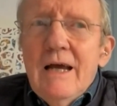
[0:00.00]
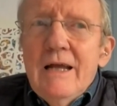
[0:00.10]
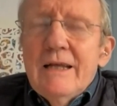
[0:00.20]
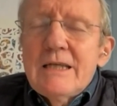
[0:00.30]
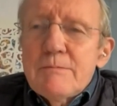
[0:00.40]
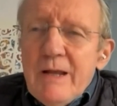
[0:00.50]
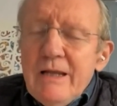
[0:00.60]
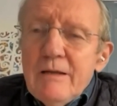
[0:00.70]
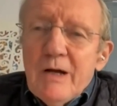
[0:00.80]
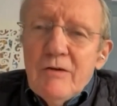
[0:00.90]
and
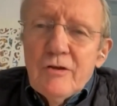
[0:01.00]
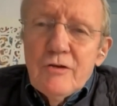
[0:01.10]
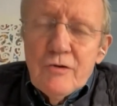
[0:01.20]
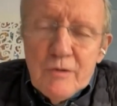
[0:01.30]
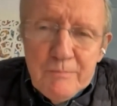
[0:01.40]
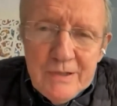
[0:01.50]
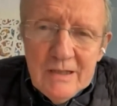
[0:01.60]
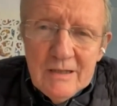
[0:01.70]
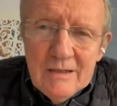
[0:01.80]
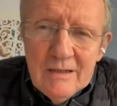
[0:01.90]
explained about the
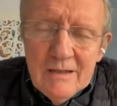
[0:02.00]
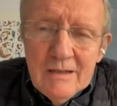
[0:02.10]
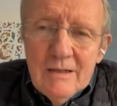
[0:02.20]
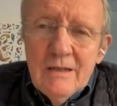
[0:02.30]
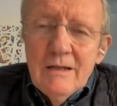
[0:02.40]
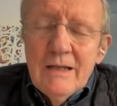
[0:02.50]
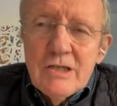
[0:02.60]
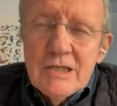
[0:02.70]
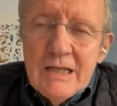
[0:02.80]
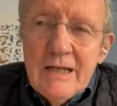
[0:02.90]
European
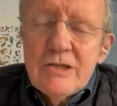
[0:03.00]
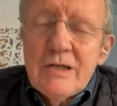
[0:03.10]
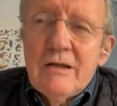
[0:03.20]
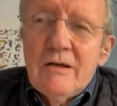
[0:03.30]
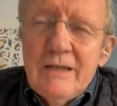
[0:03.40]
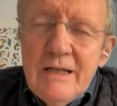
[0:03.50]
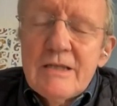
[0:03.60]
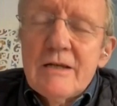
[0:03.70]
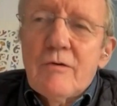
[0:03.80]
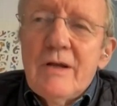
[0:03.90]
legislation on
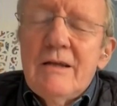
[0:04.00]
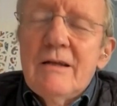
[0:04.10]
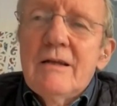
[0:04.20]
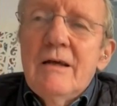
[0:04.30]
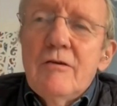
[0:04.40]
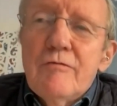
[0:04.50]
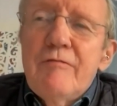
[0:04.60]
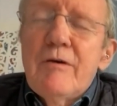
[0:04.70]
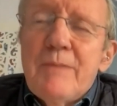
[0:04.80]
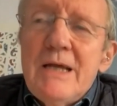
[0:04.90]
integrated
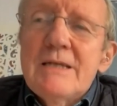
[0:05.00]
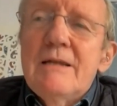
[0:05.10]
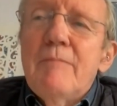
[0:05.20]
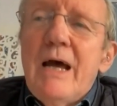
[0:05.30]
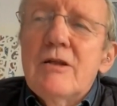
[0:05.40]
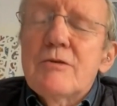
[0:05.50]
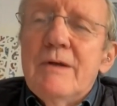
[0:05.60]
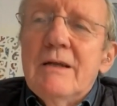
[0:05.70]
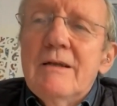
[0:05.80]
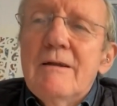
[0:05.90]
river basin
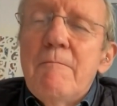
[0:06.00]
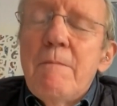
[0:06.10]
management.